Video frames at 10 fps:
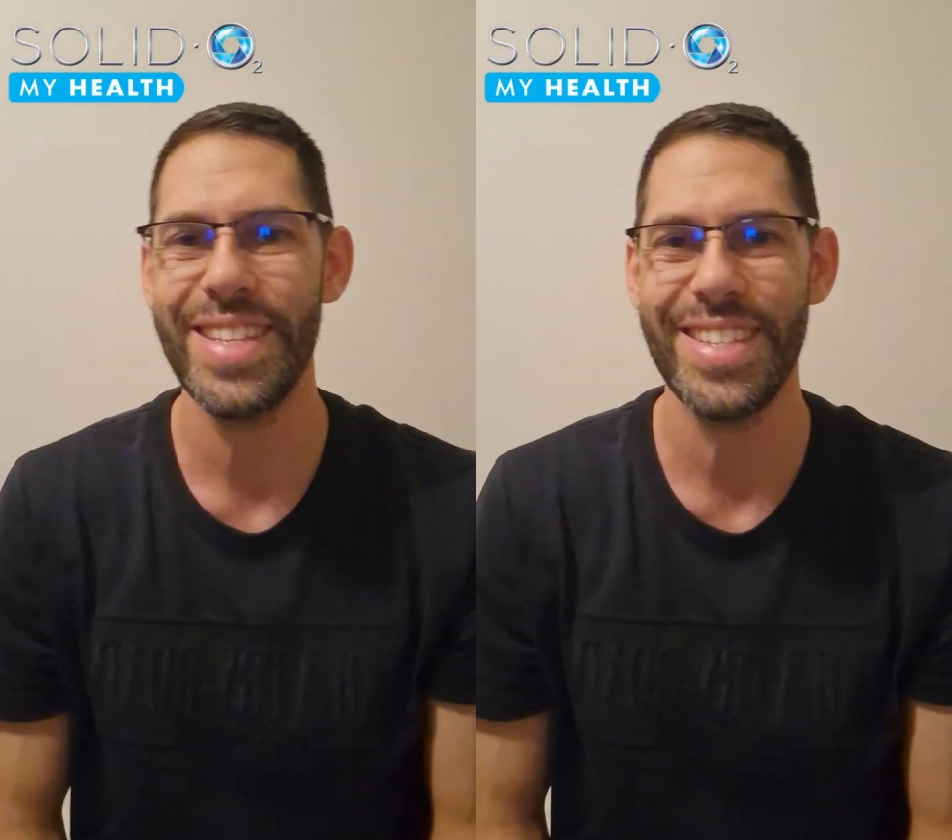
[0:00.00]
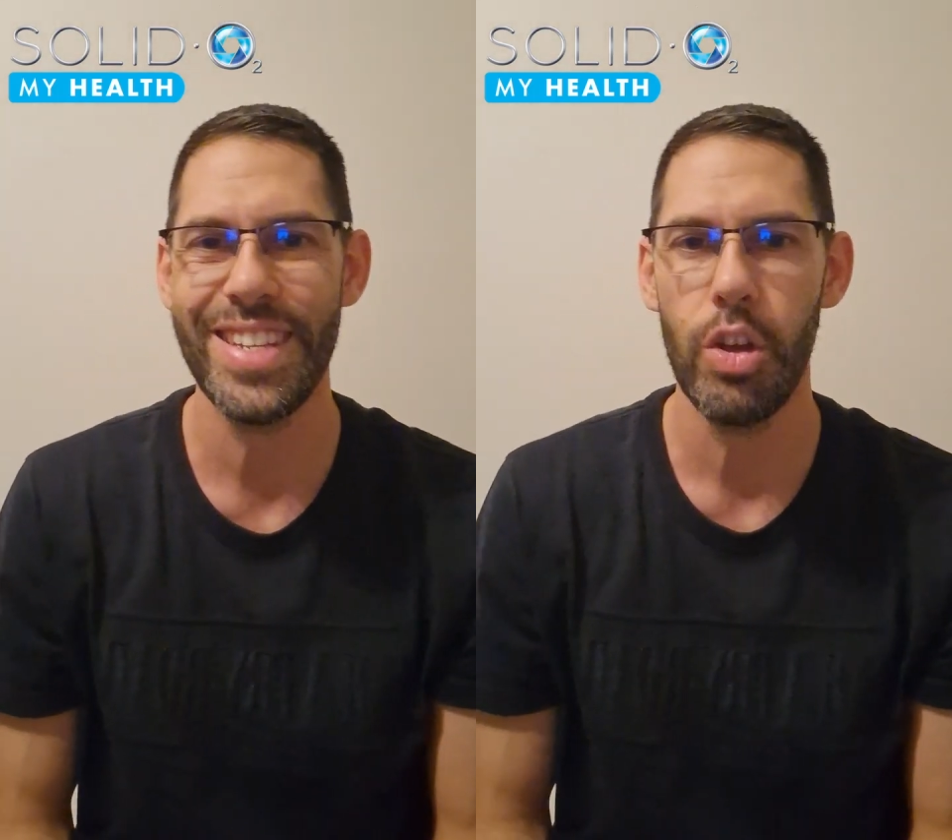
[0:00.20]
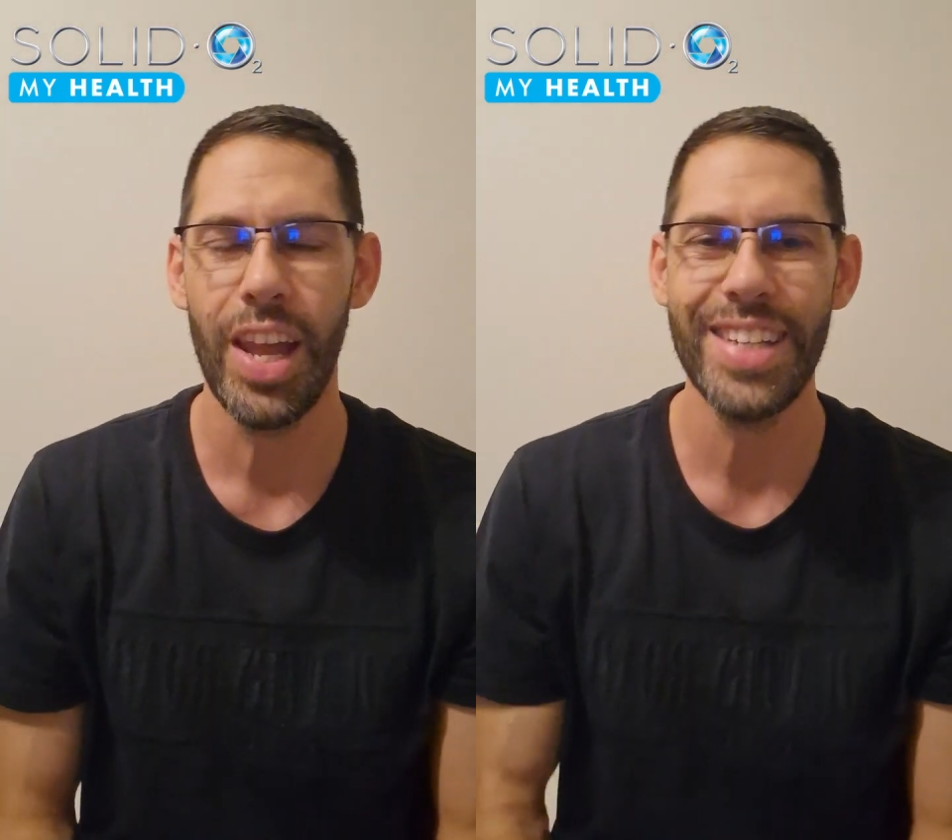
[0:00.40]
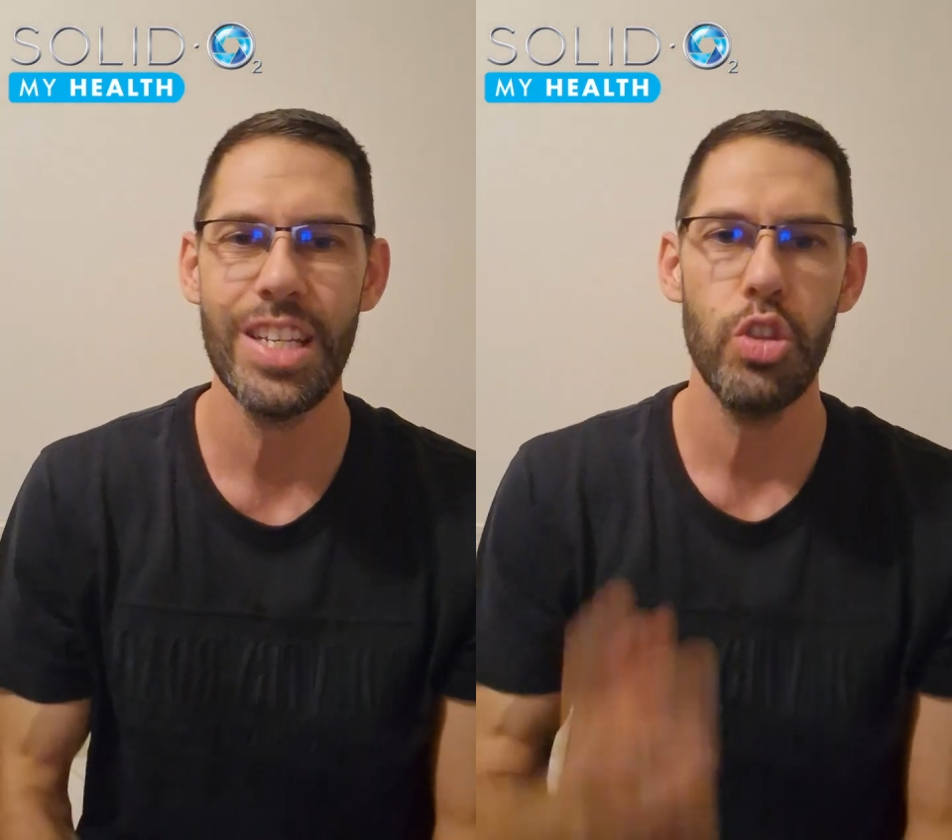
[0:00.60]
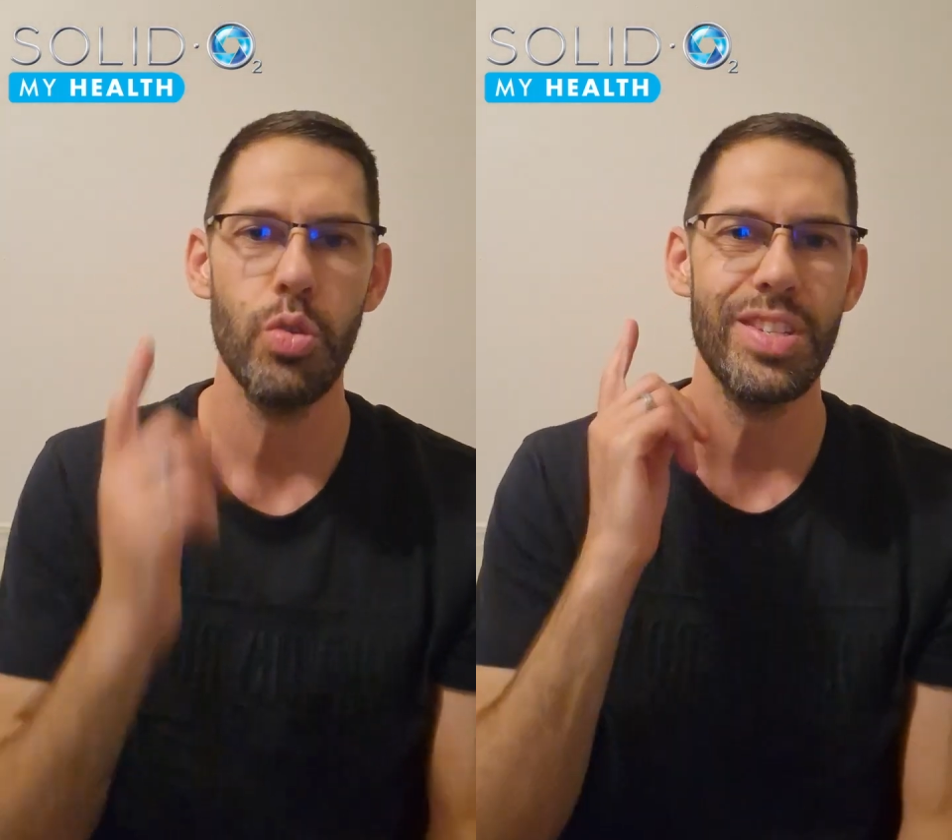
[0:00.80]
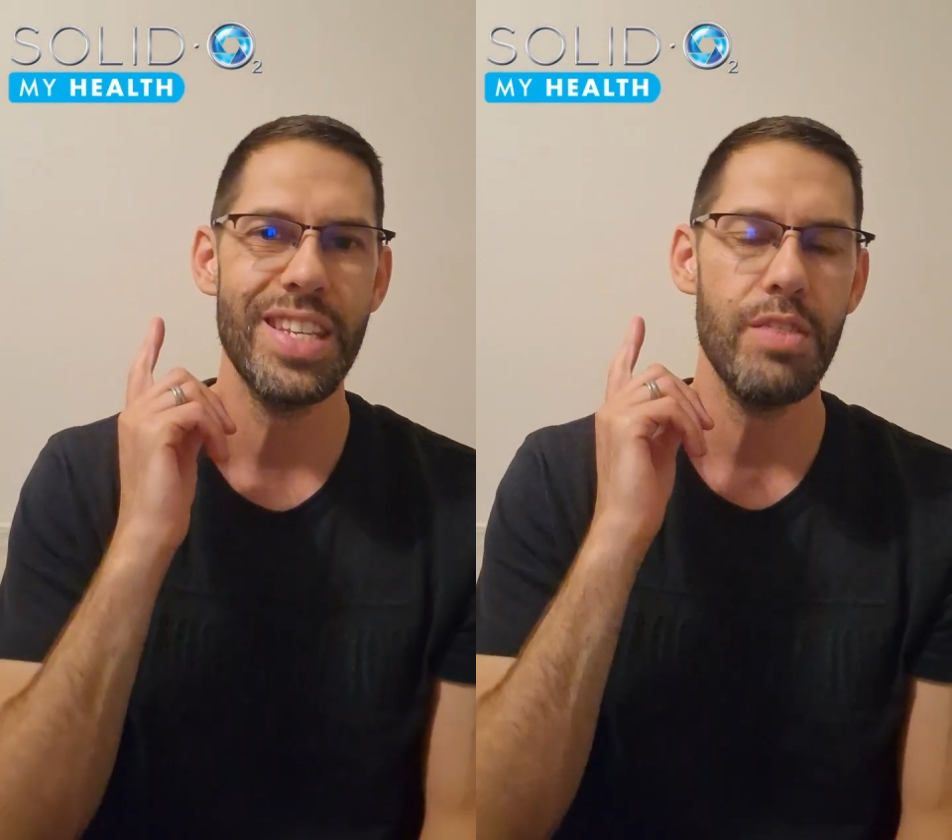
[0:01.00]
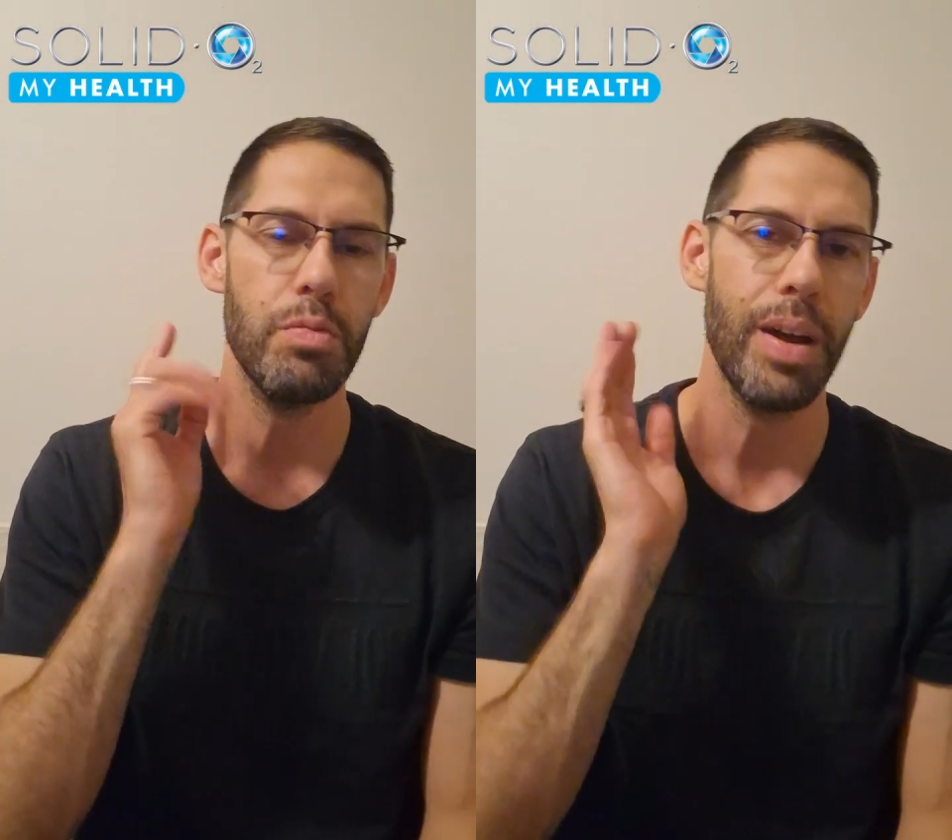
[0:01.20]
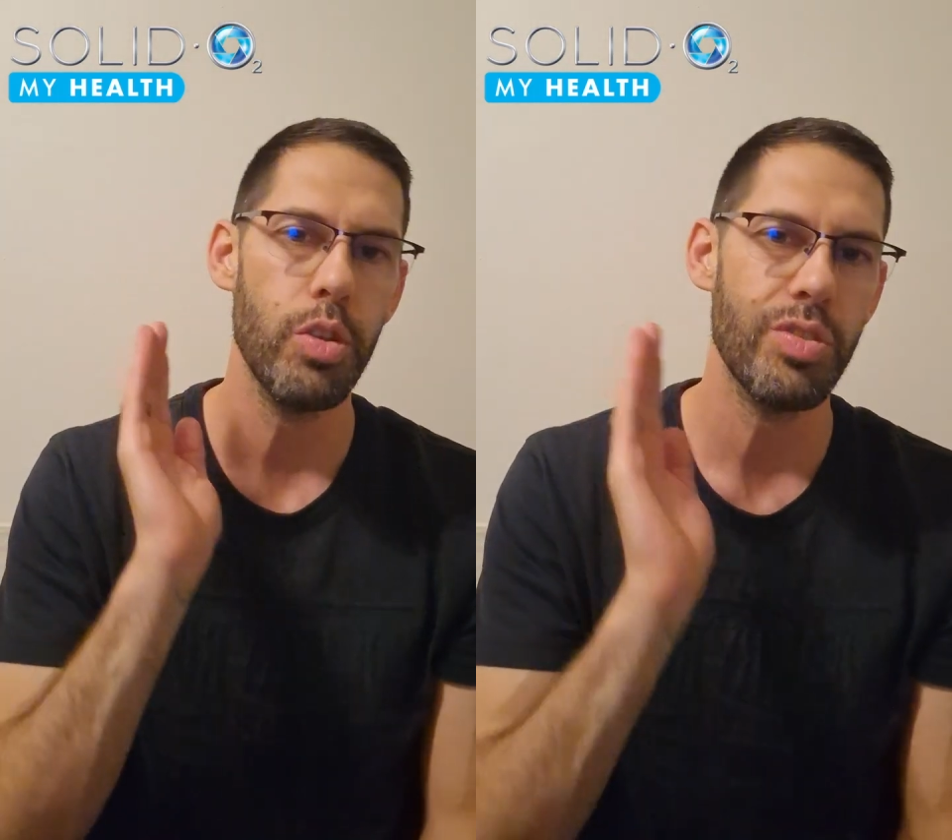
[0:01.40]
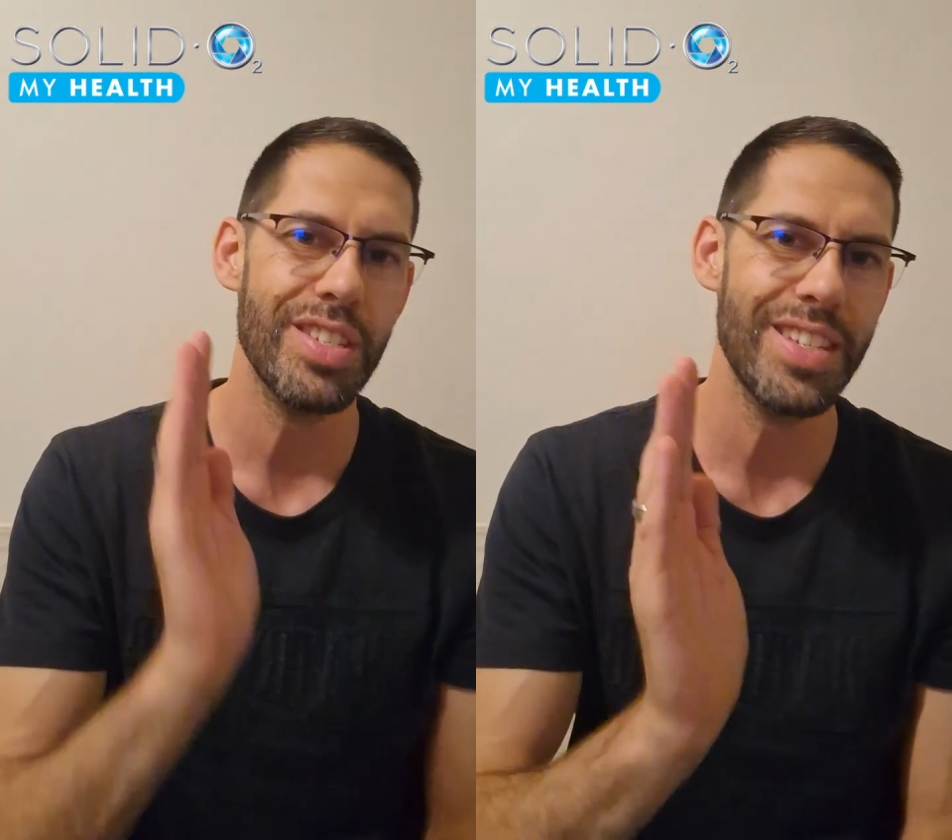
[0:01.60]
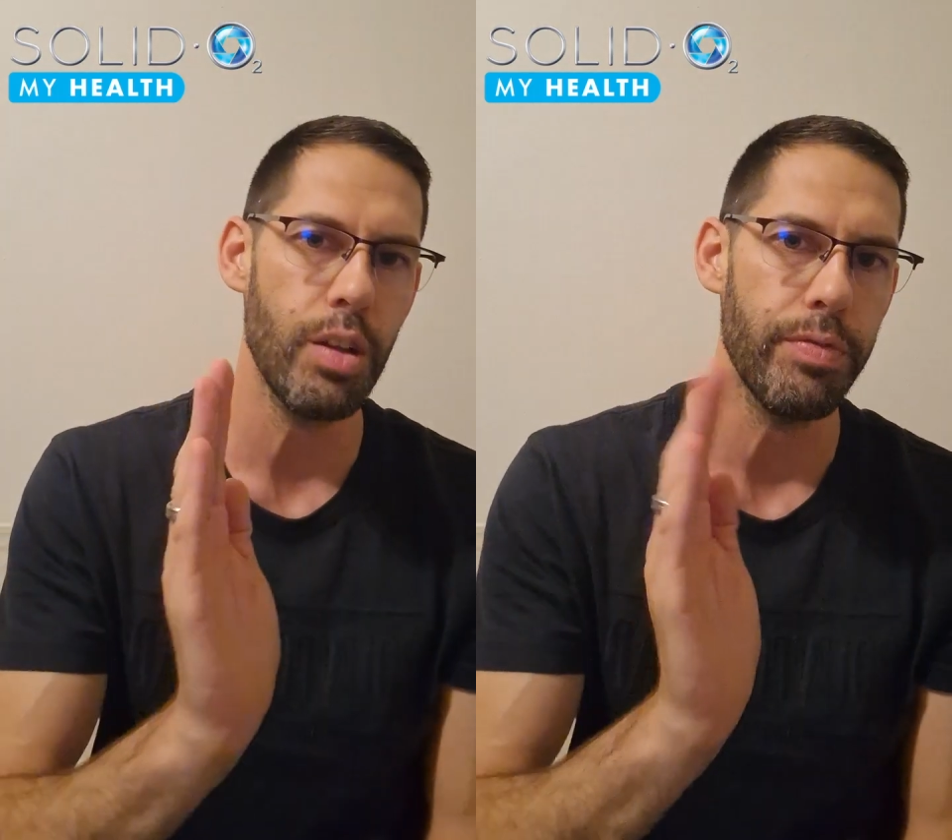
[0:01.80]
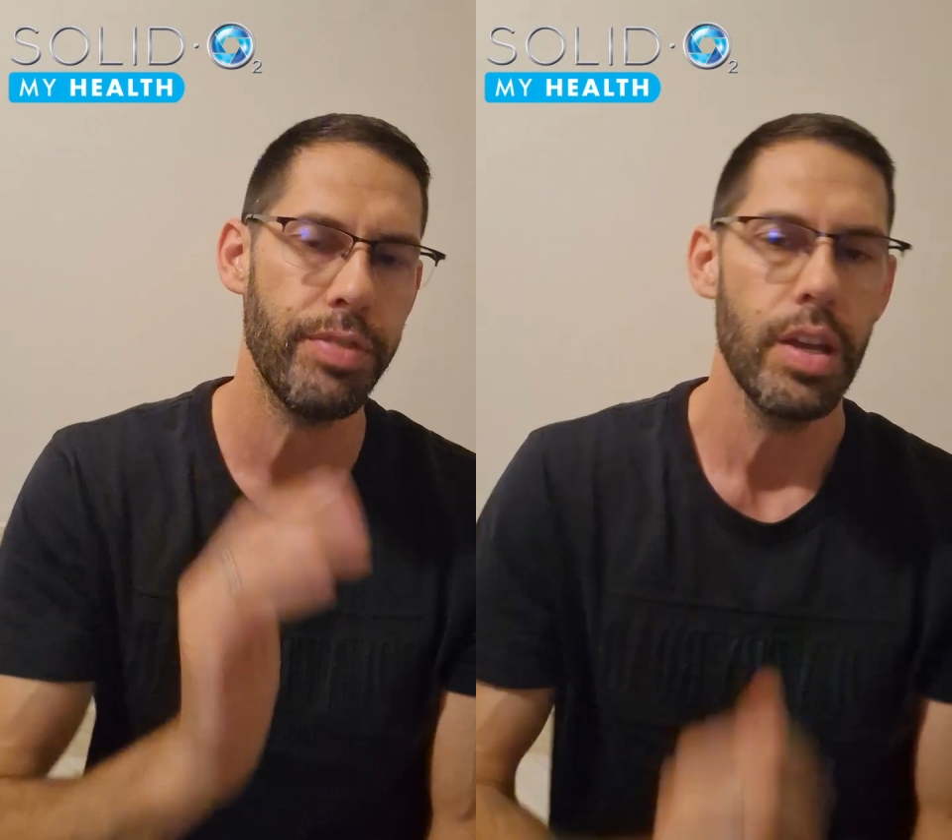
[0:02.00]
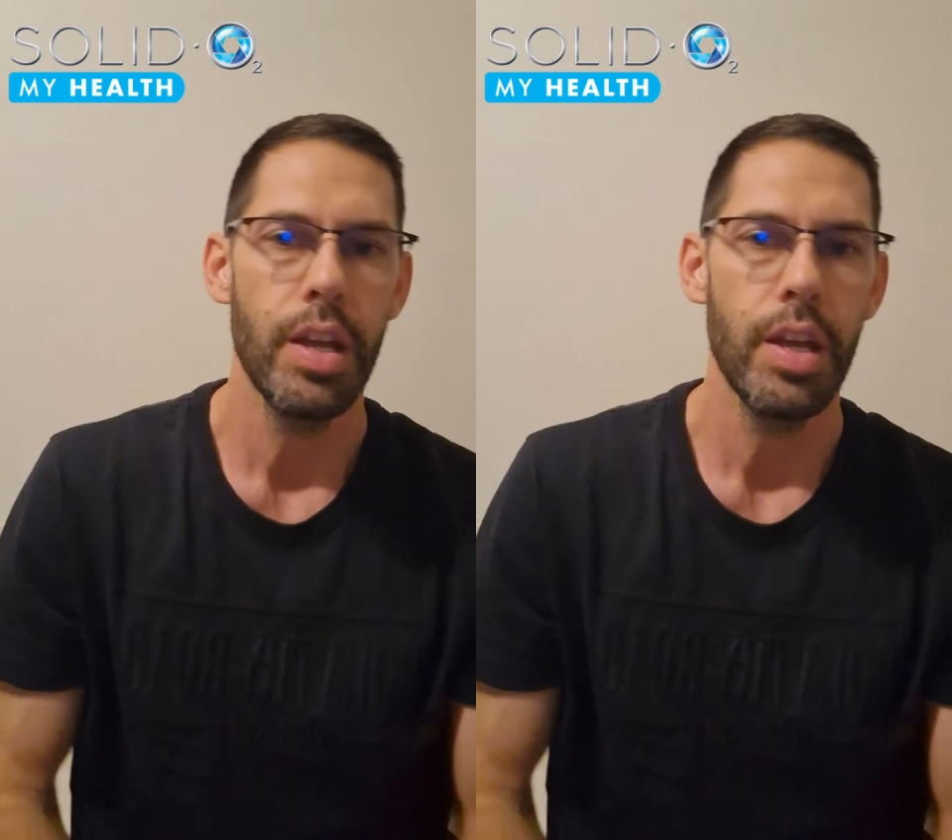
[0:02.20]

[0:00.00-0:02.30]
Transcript: the zeolite in your sieves by yourself.